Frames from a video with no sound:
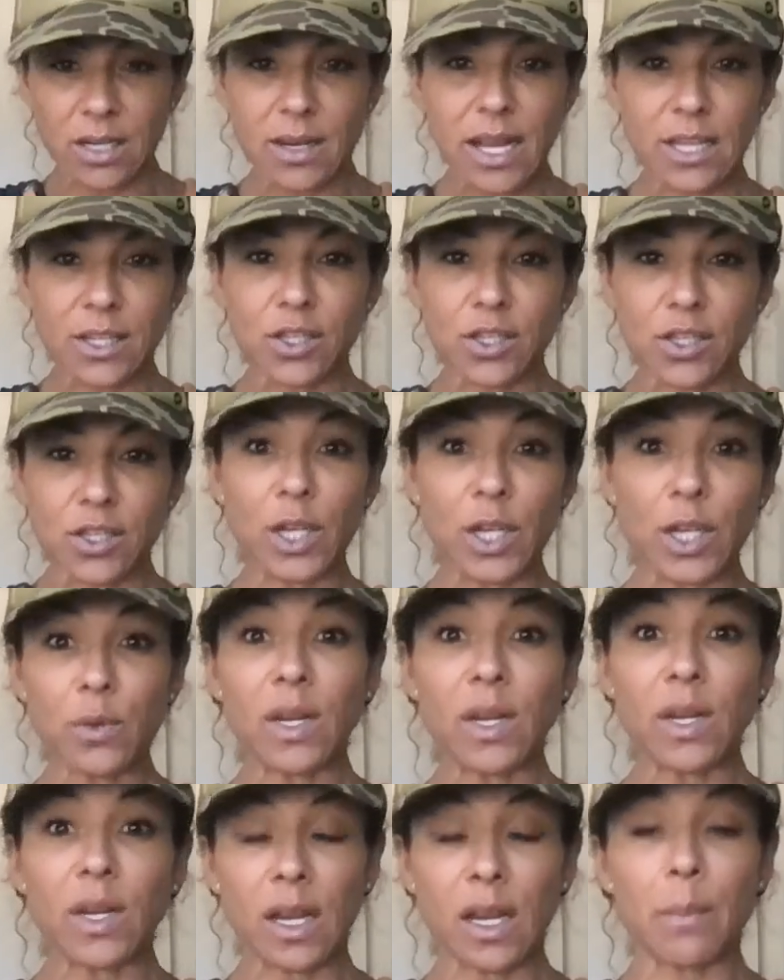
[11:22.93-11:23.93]
And so when you
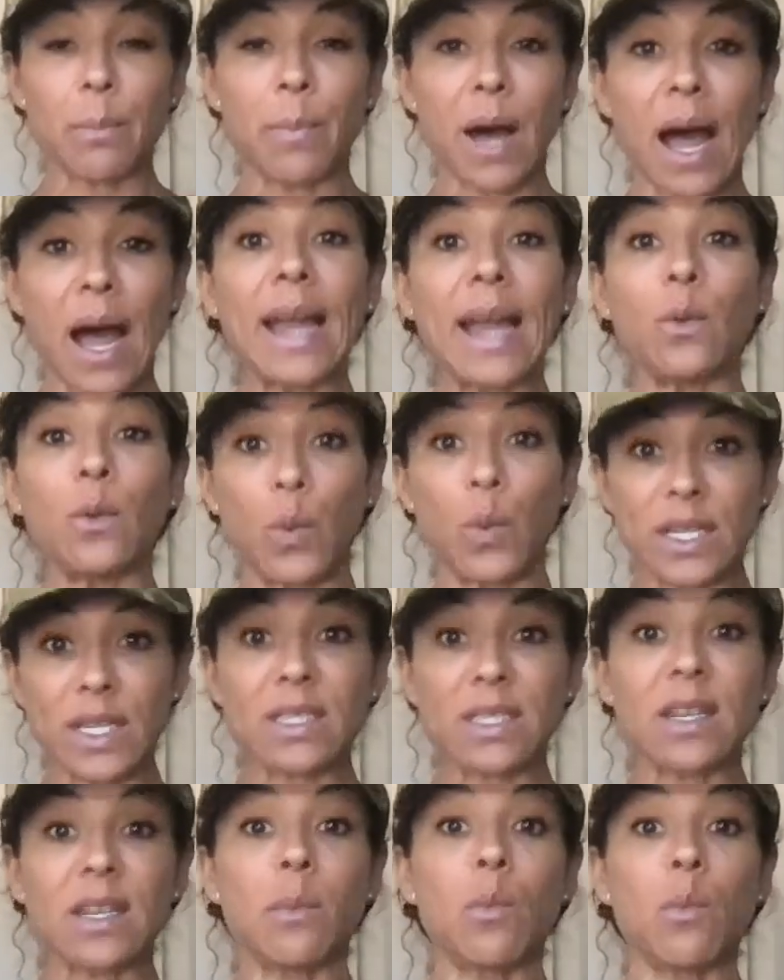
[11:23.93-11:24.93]
can combine
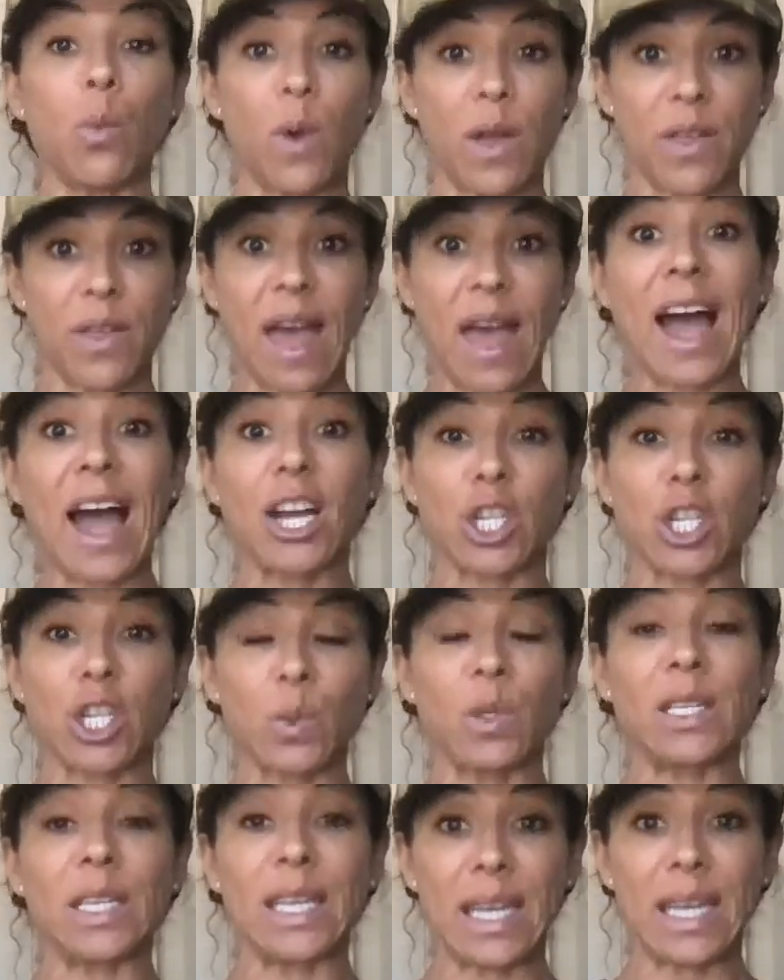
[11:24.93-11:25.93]
wisdom with
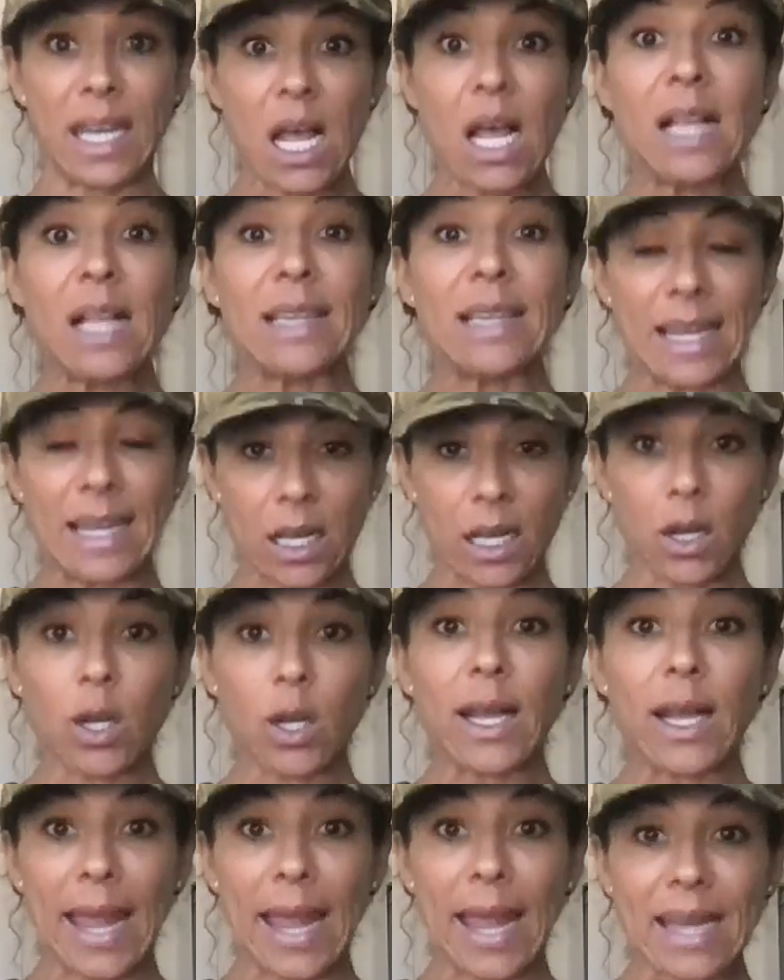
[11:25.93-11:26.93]
actually like
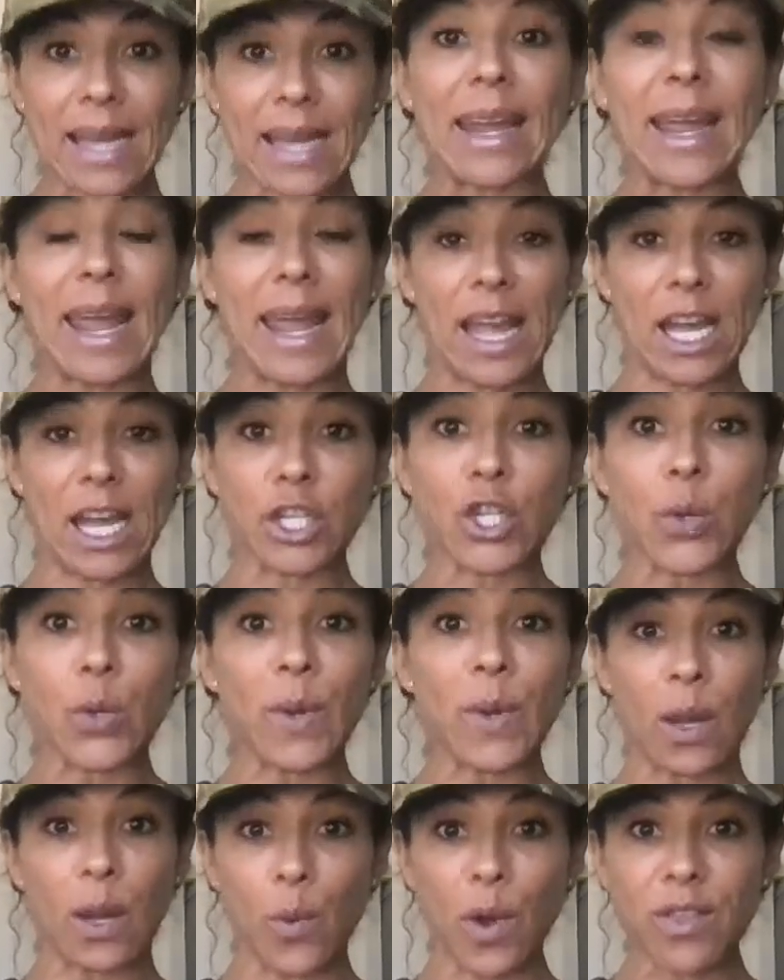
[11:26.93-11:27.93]
hand to hand
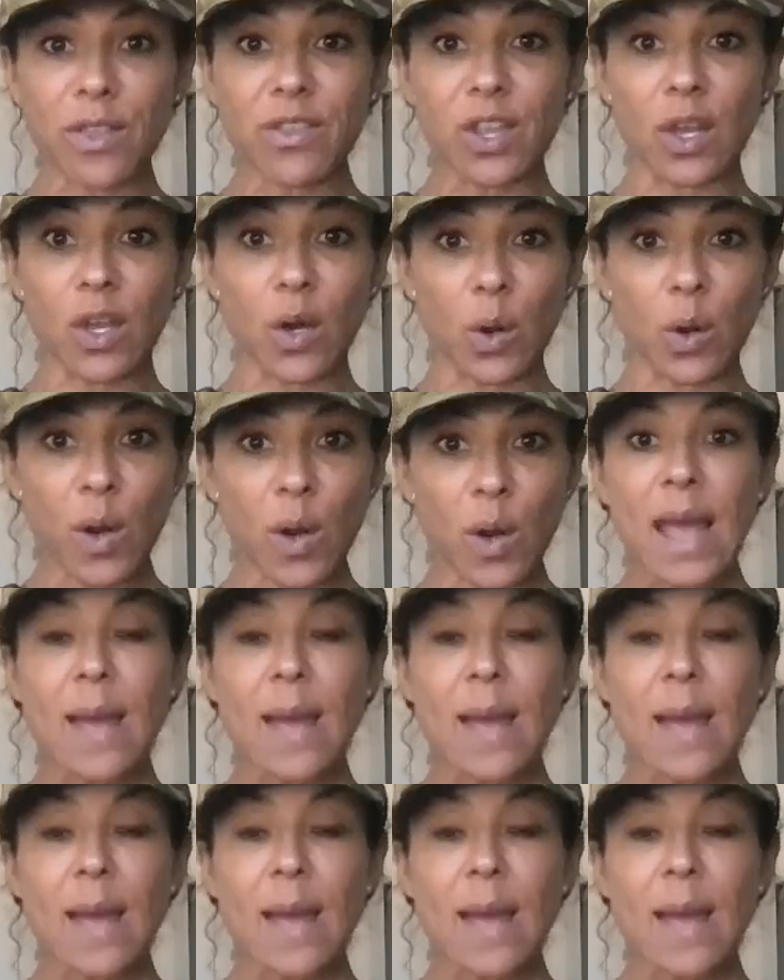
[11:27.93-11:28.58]
doing it with you,